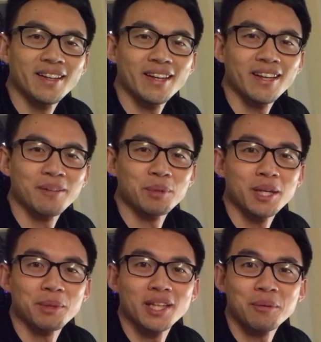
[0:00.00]
and
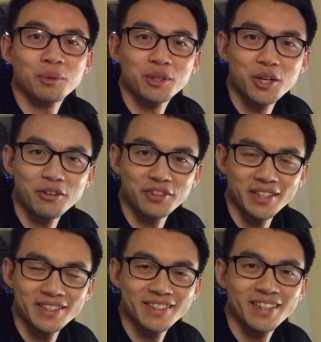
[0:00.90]
becoming a lot more
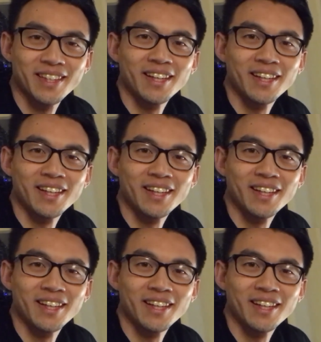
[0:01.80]
nervous.